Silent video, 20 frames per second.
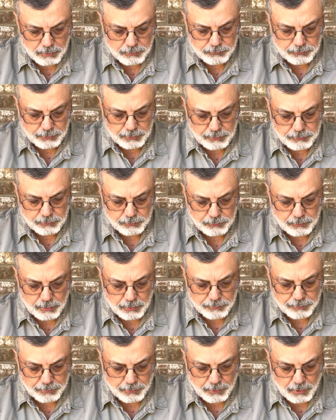Jesus
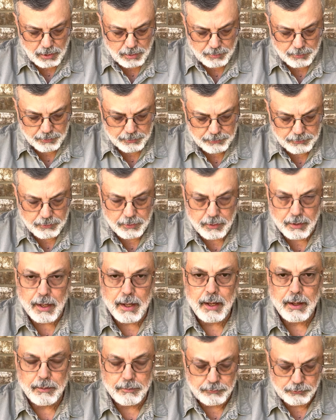has promised, and
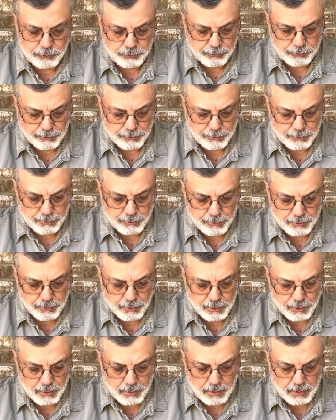I am sure,
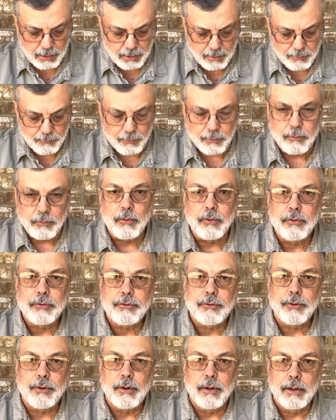heaven will
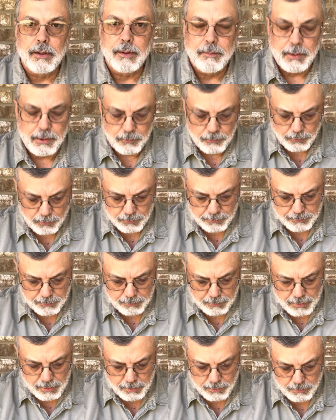surely be worth
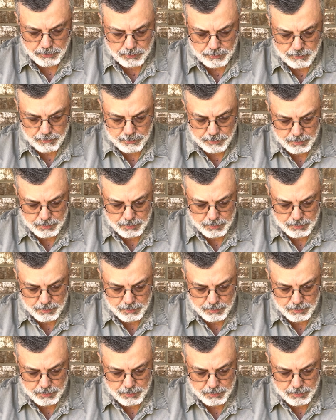it all.